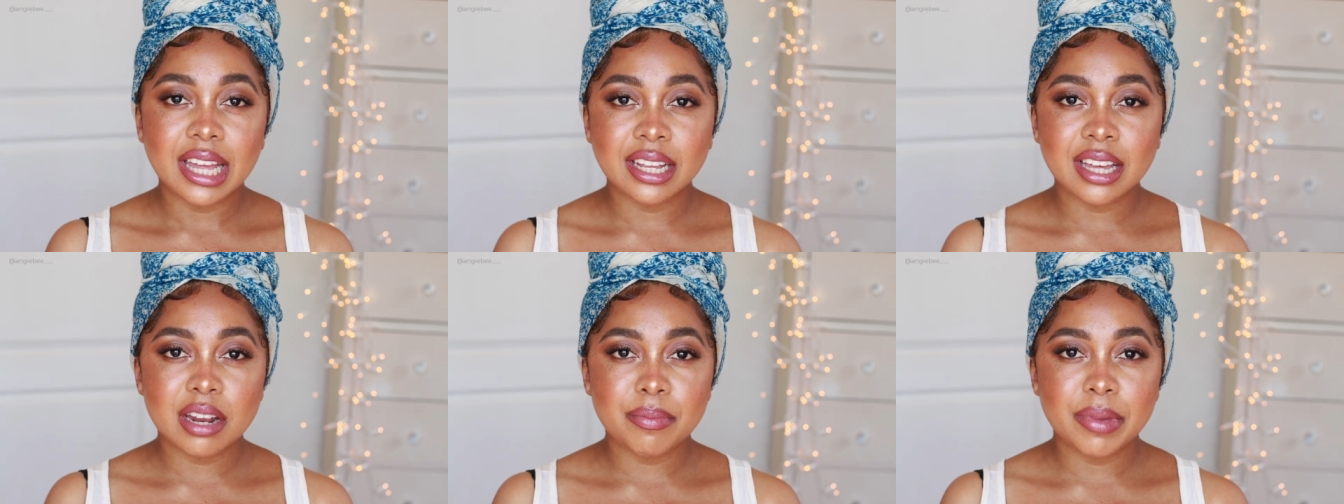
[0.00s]

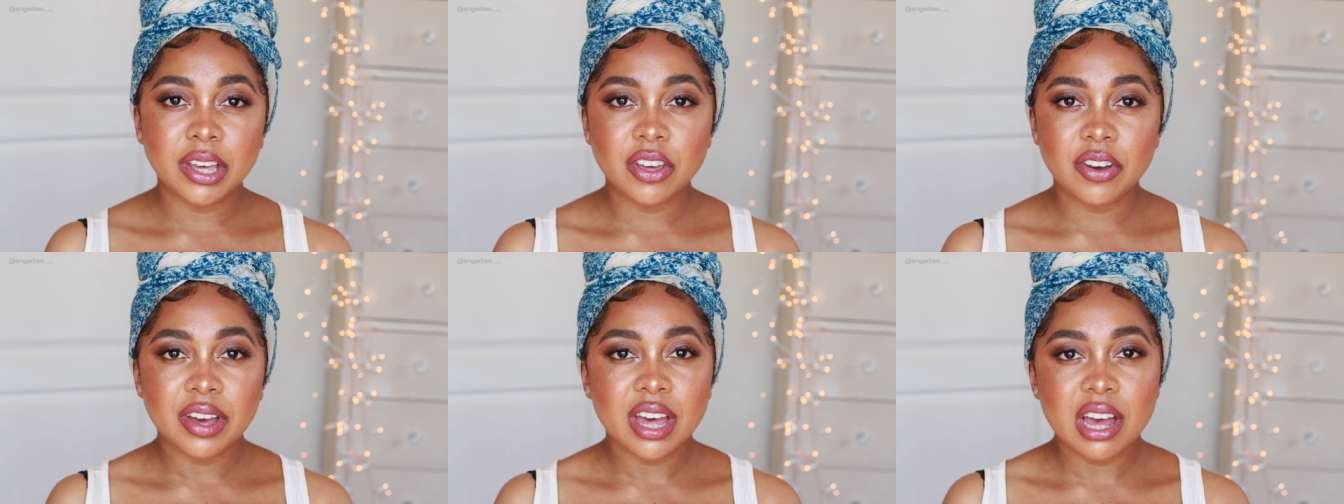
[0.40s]
it can
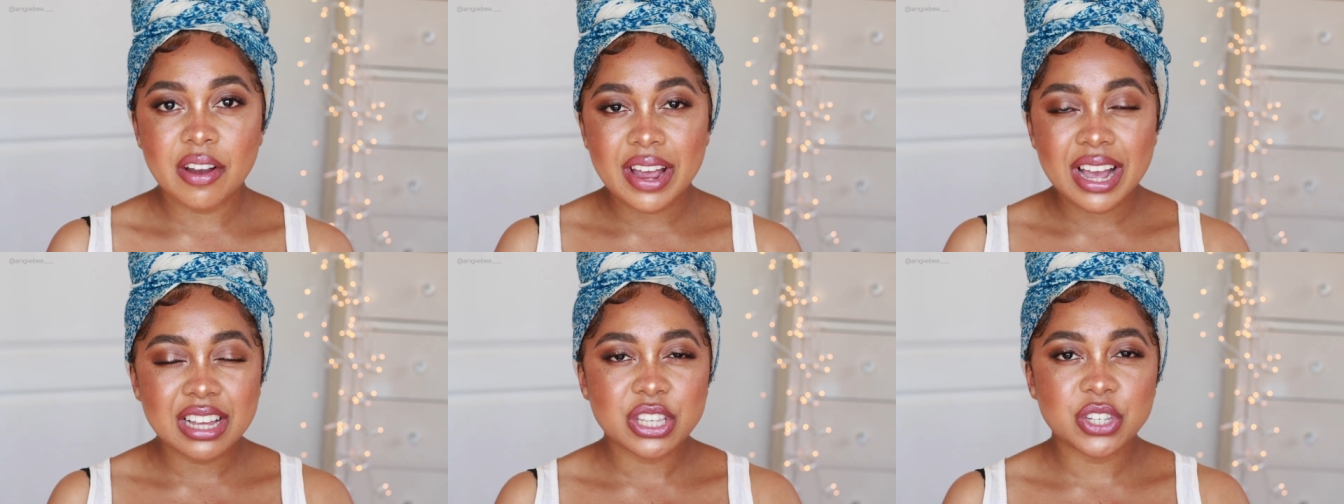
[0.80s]
make your
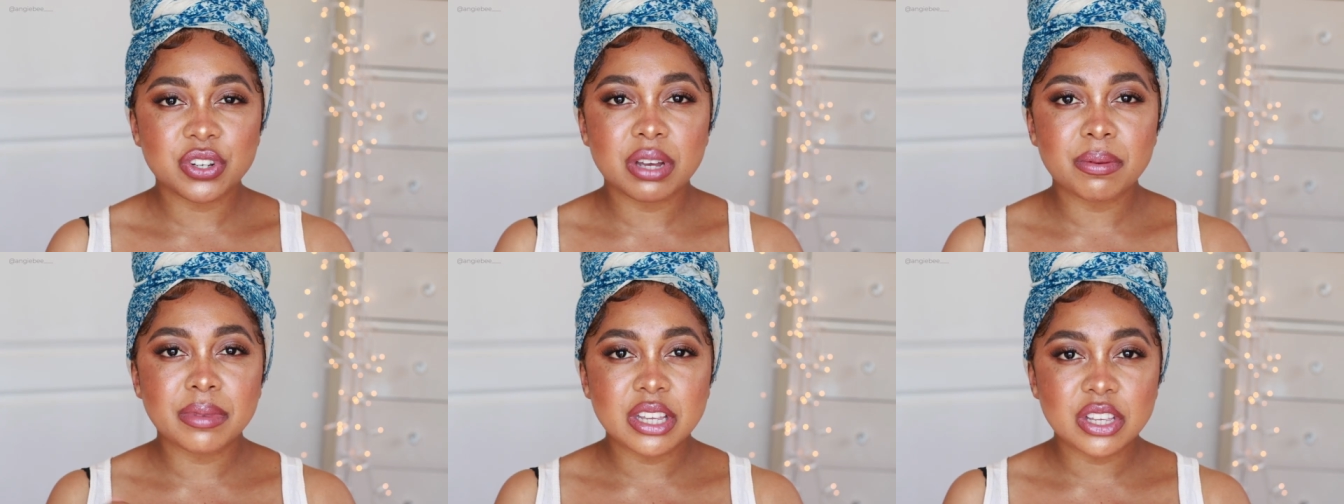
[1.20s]
hair
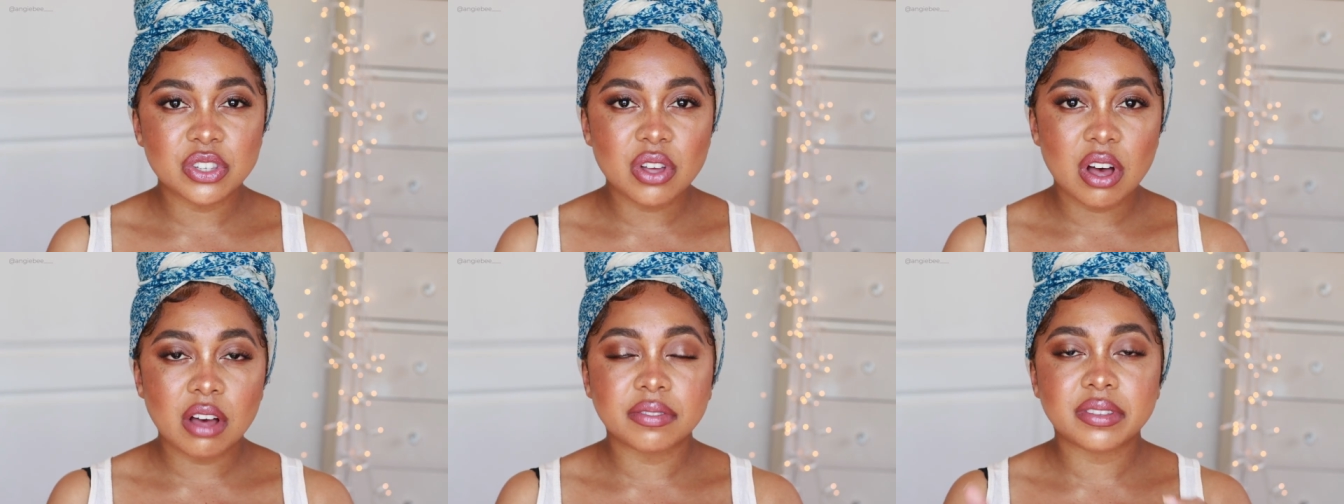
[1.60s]
extremely
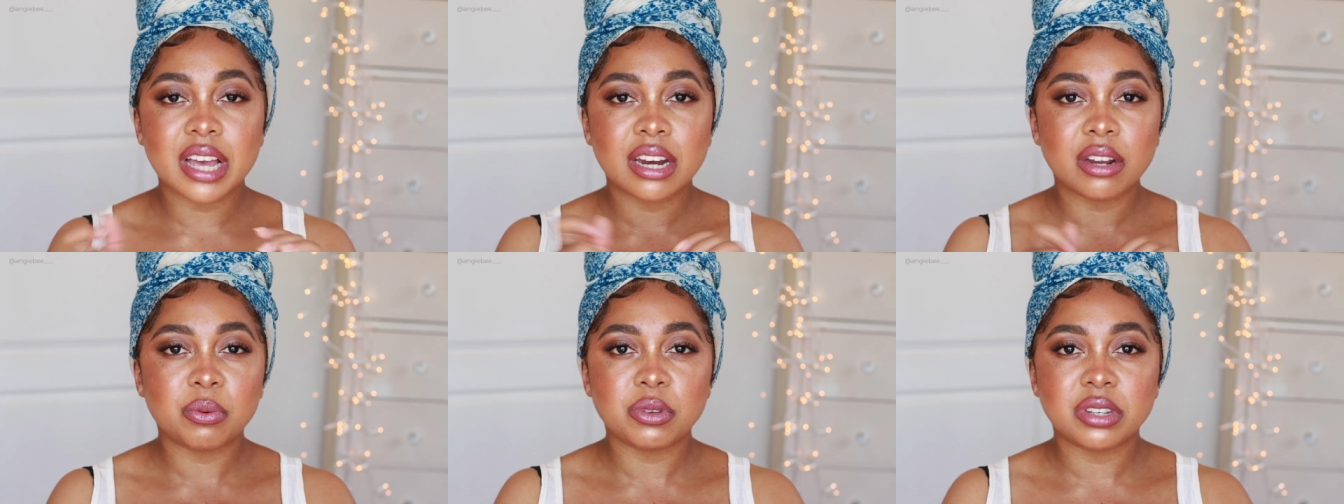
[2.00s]

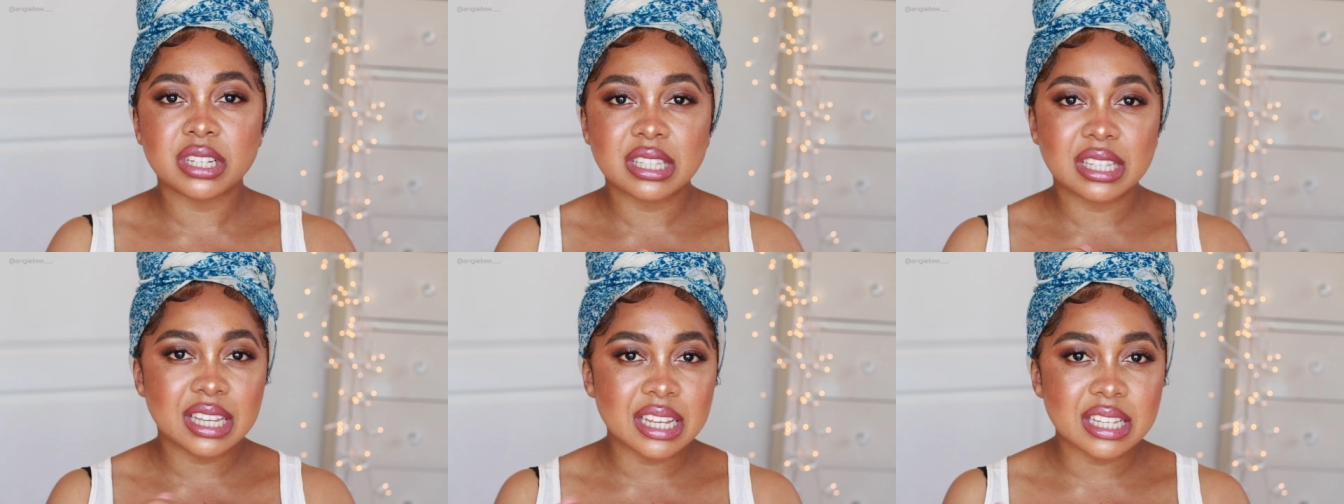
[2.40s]
soft and it will
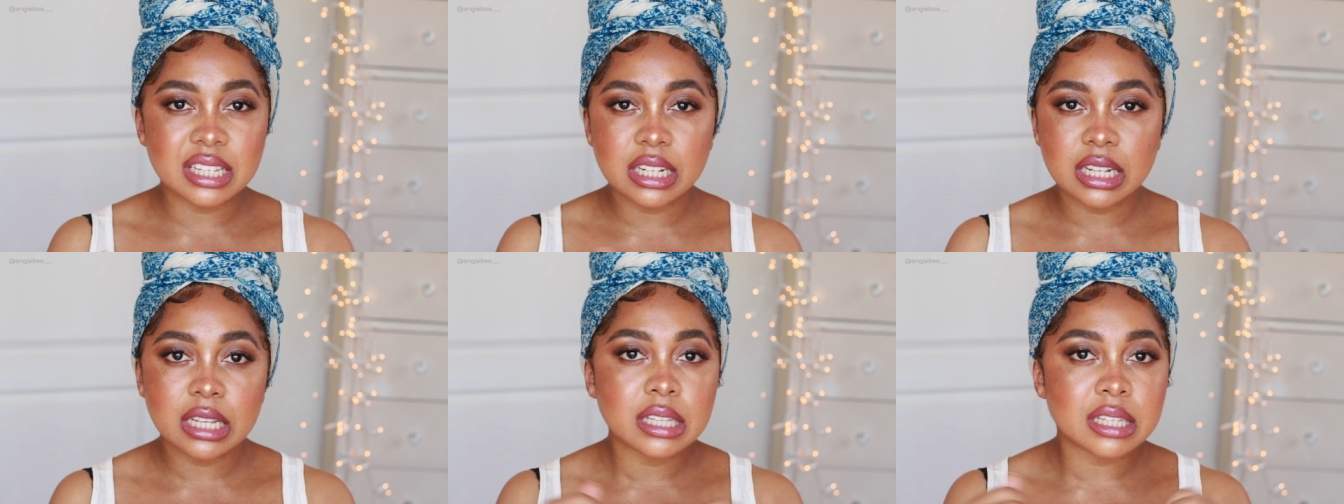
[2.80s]
just
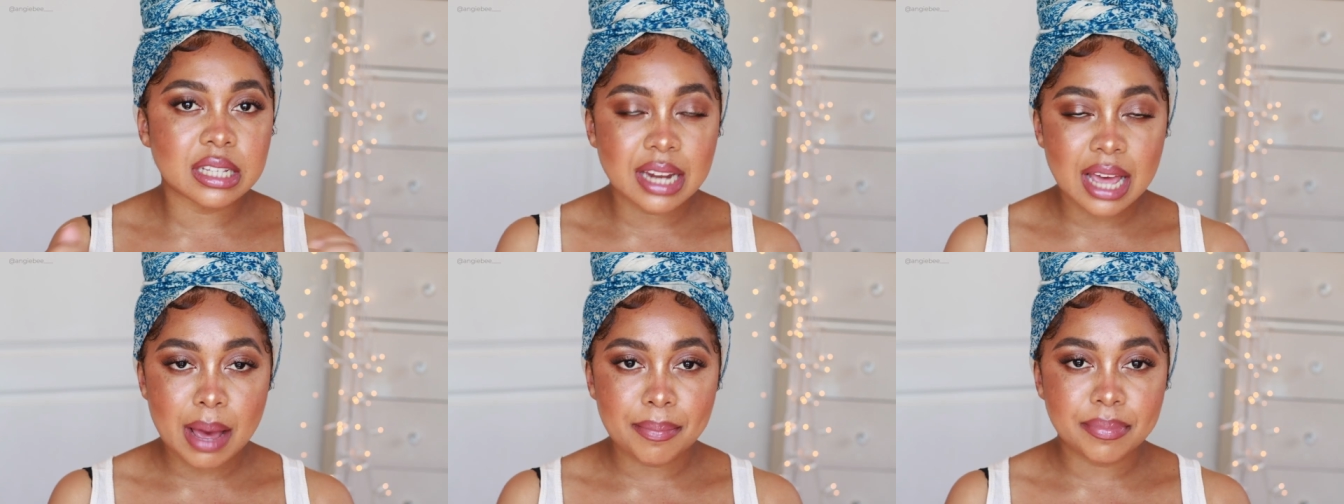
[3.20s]
easily
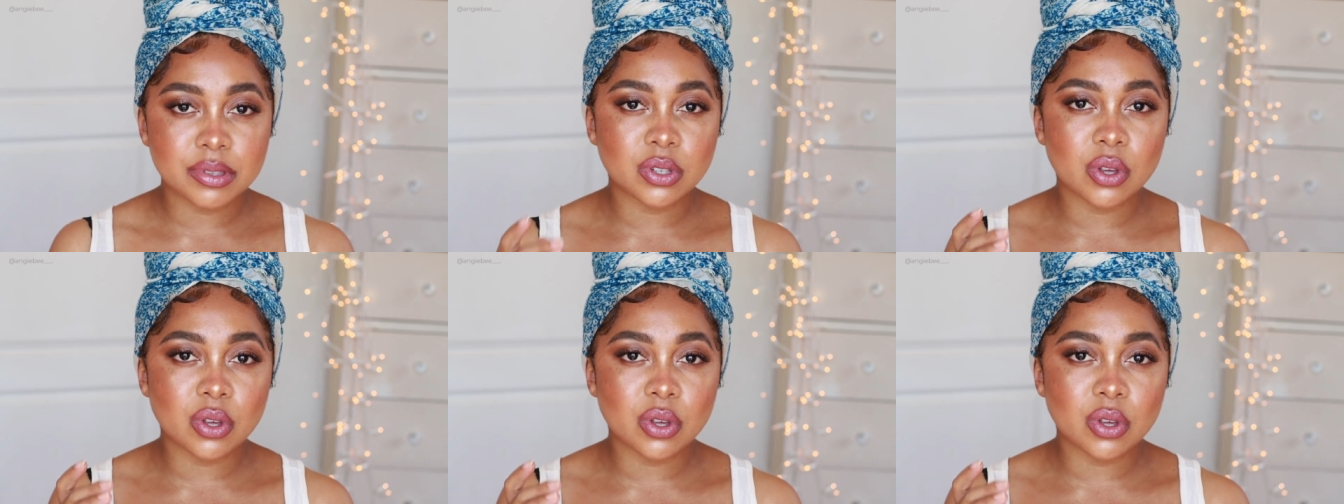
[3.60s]
snap.